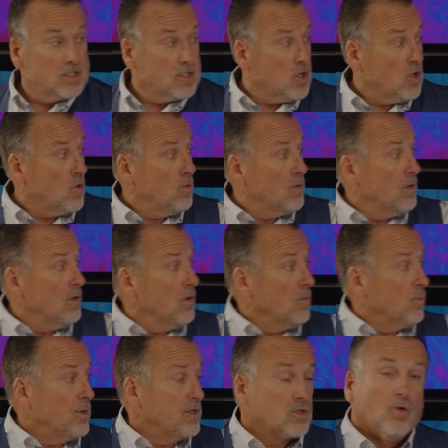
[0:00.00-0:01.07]
ago,
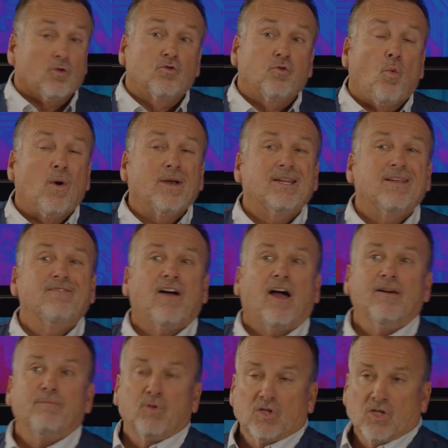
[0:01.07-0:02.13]
we sold
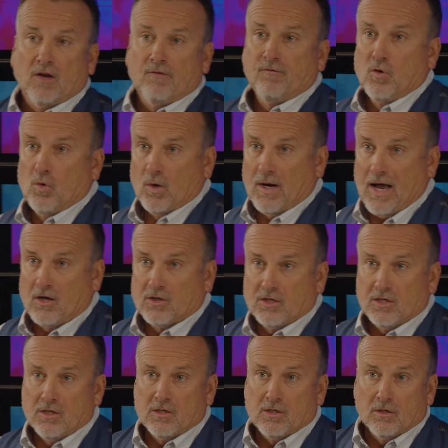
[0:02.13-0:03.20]
25% fewer
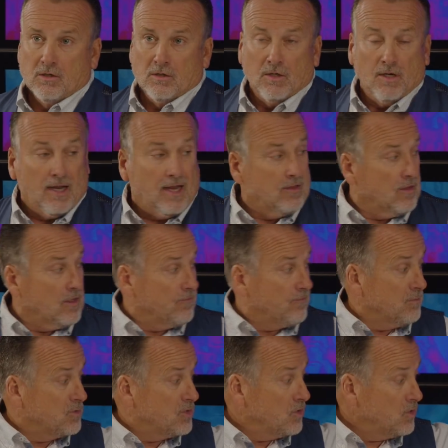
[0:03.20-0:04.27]
houses. And then
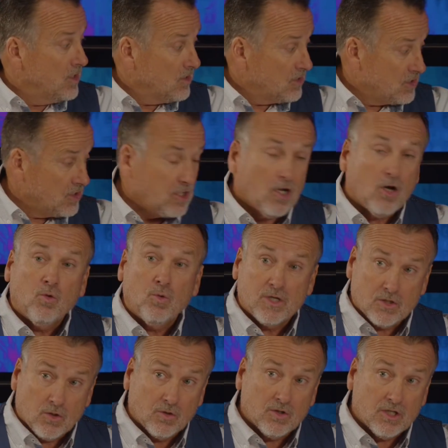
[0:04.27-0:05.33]
from 2 years ago, we
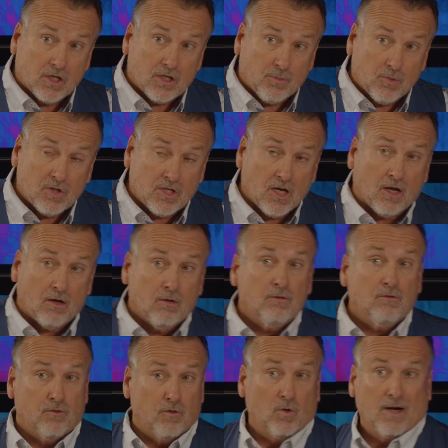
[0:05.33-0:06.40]
sold 6%
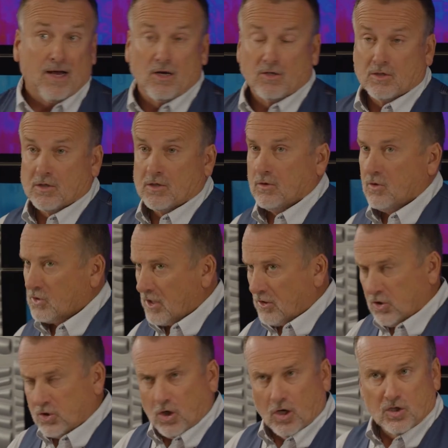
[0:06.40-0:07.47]
fewer houses. Those
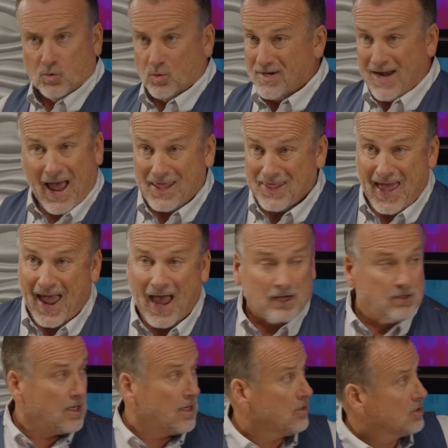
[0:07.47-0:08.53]
other charts were not that.
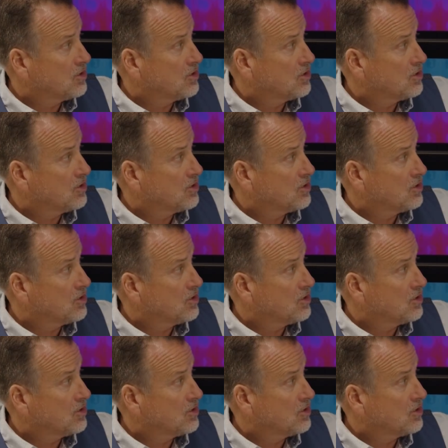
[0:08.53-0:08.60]
The other